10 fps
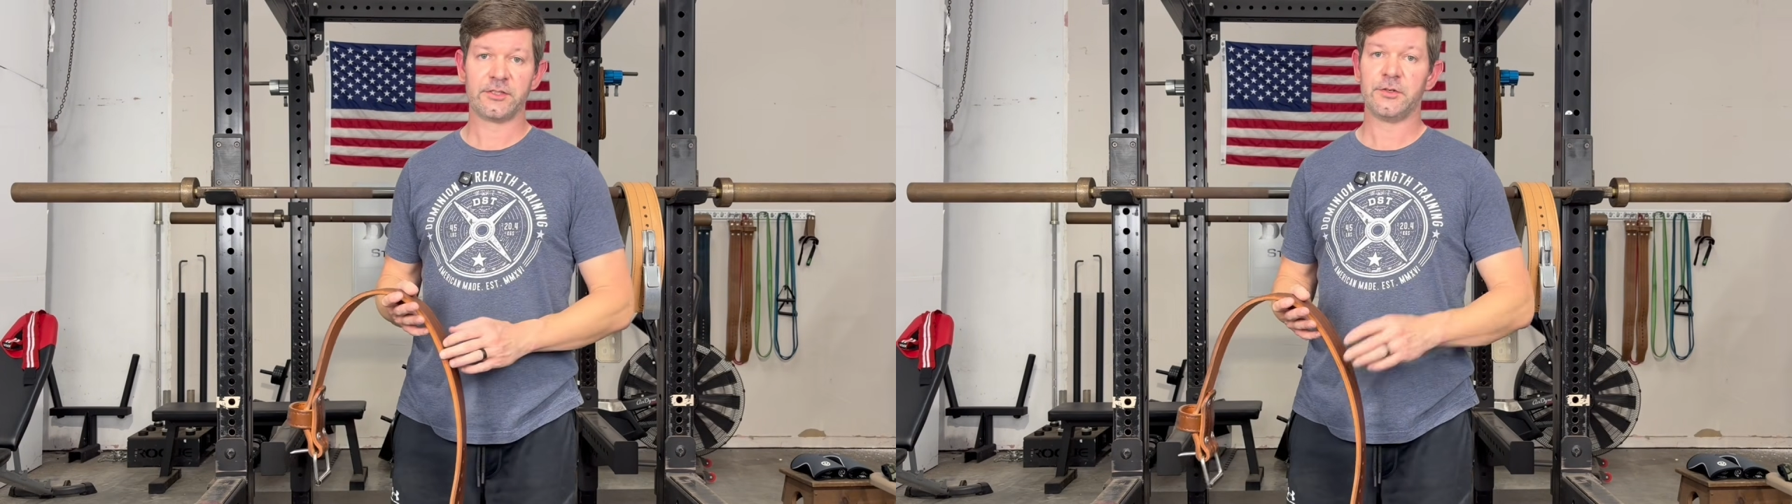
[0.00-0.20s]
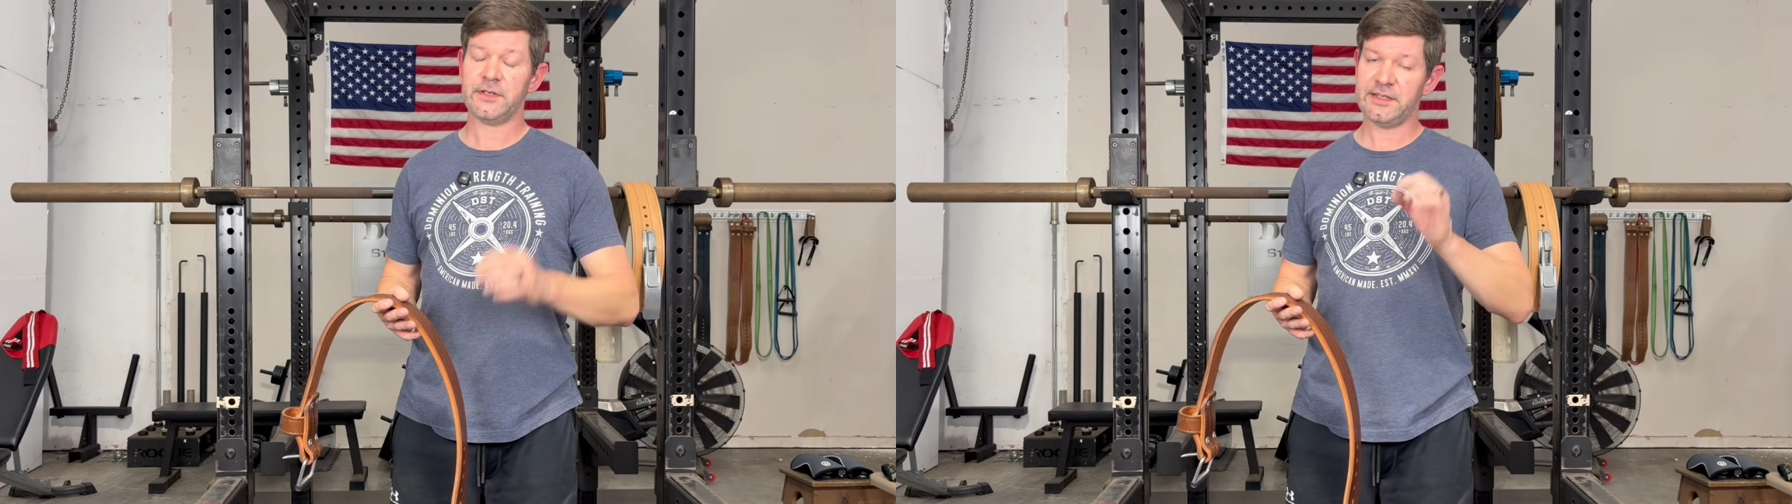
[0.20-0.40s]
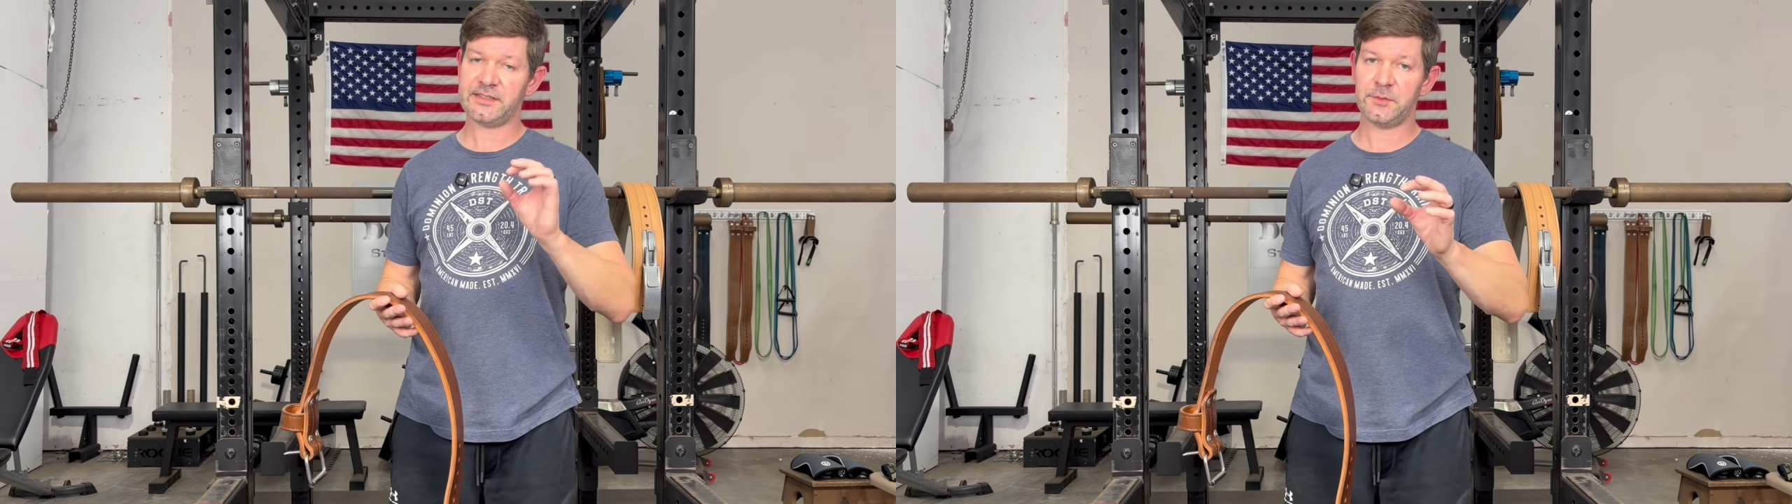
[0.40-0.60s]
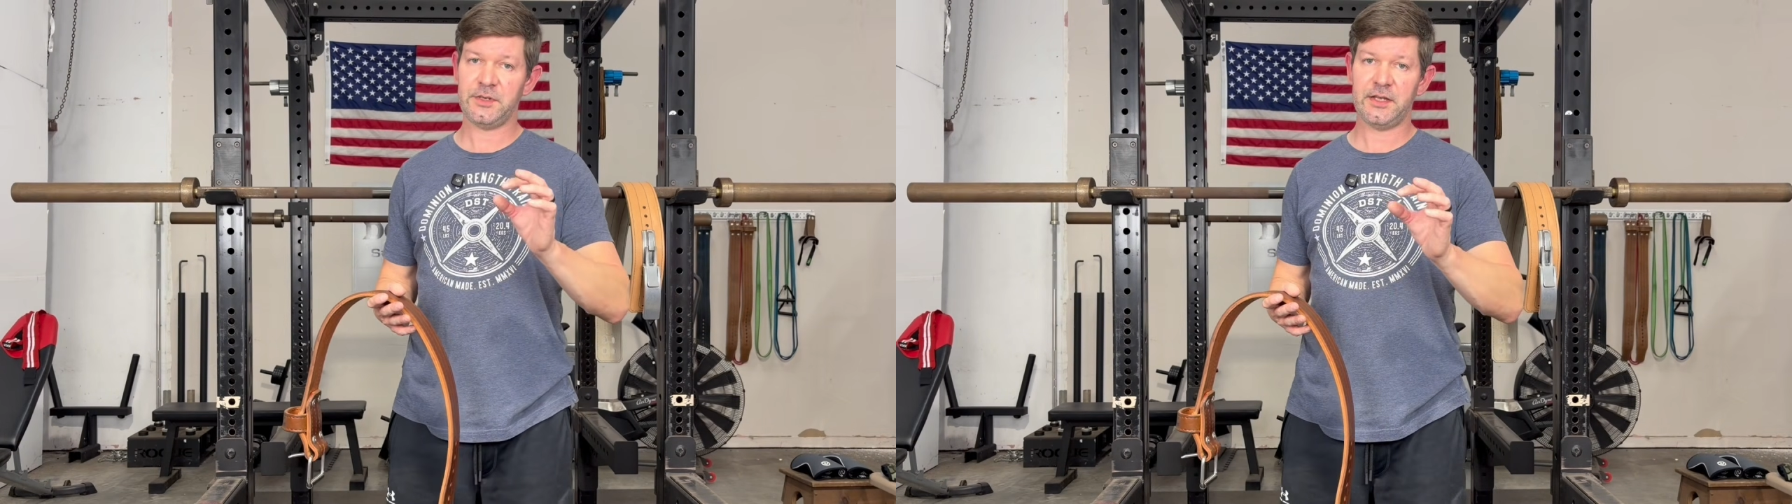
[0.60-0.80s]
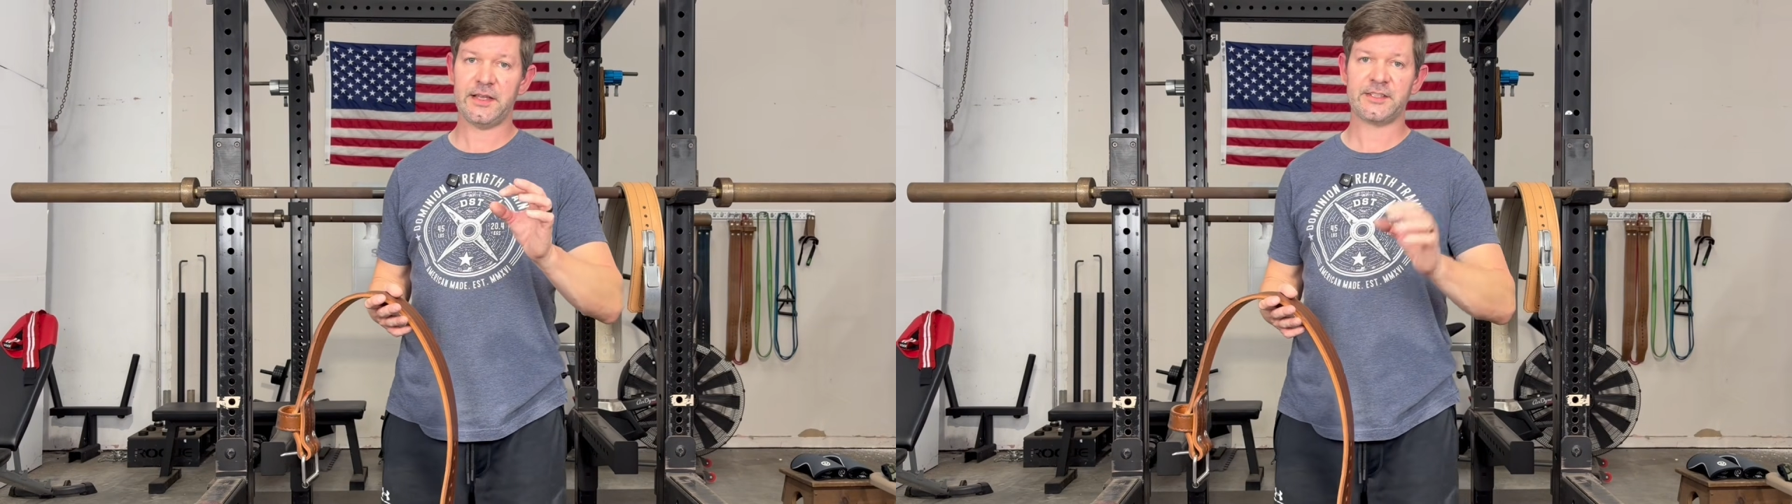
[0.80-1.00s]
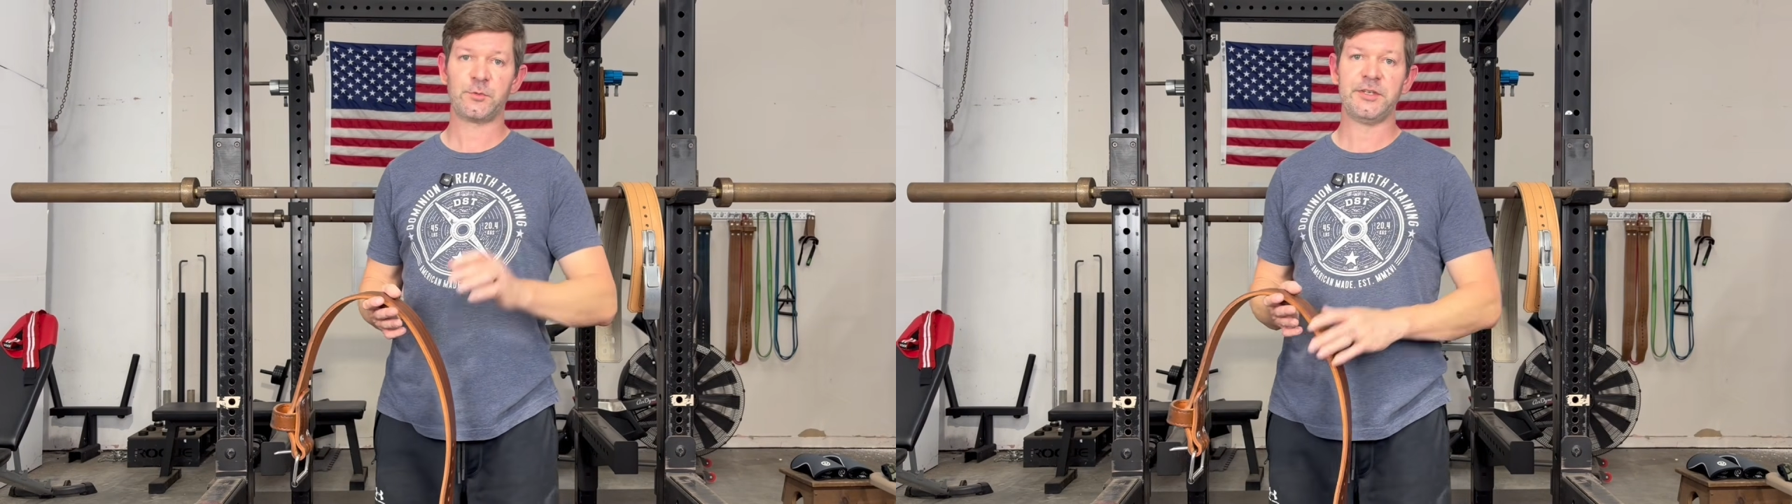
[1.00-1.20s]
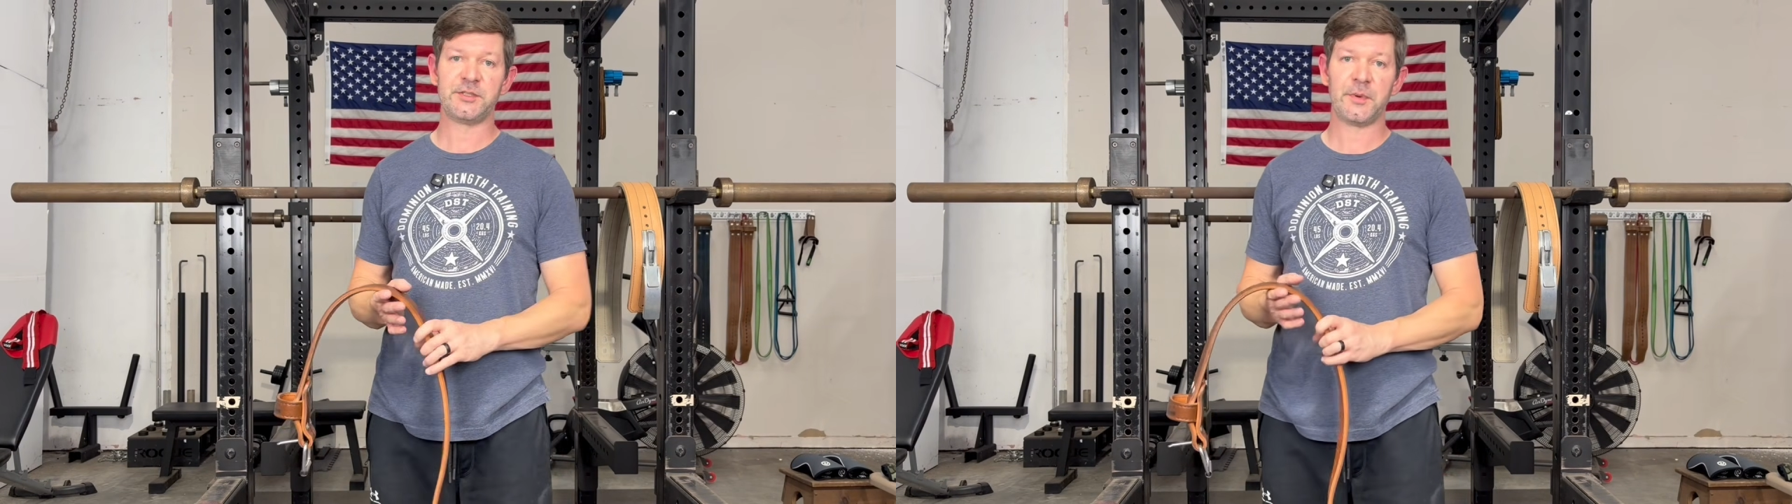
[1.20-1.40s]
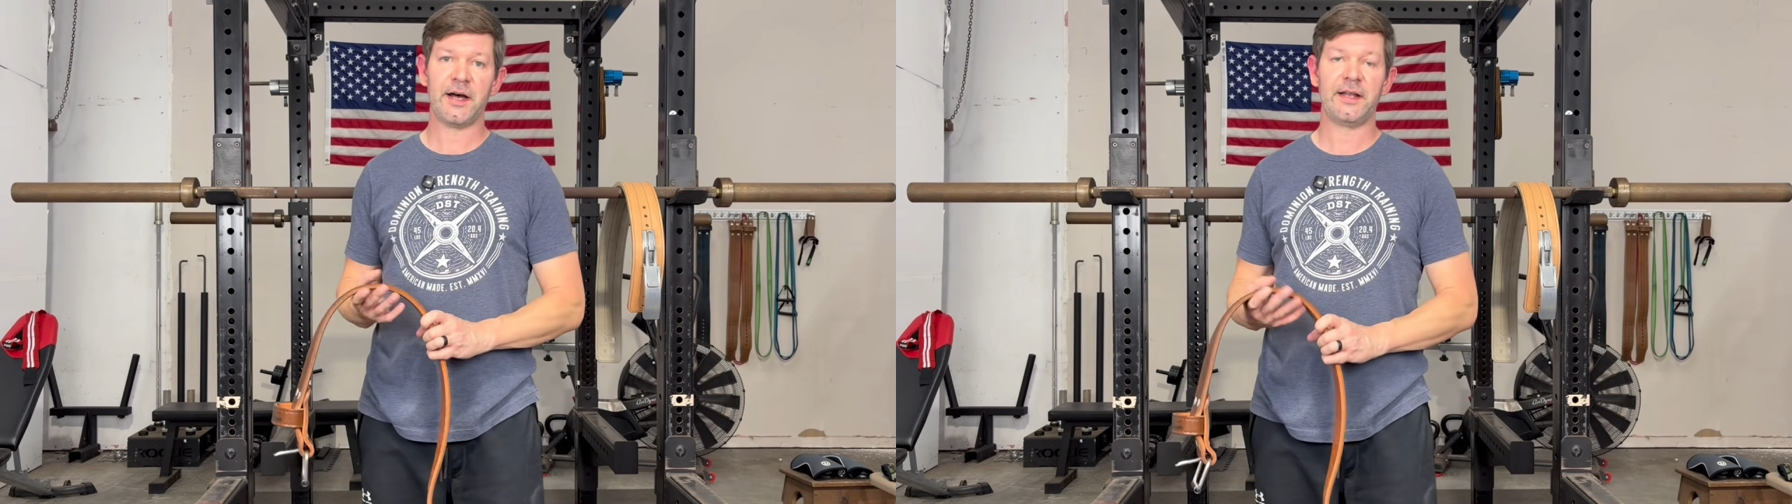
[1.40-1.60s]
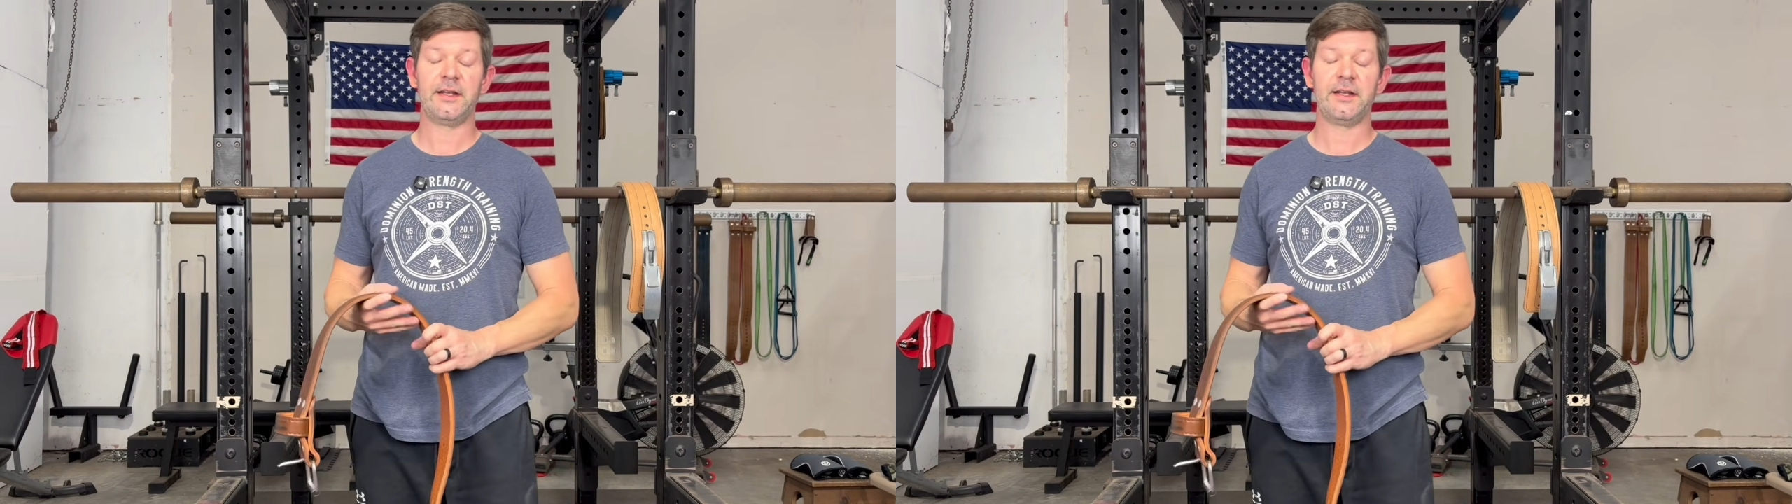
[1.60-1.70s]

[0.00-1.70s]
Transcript: So it needs to be in that sweet spot.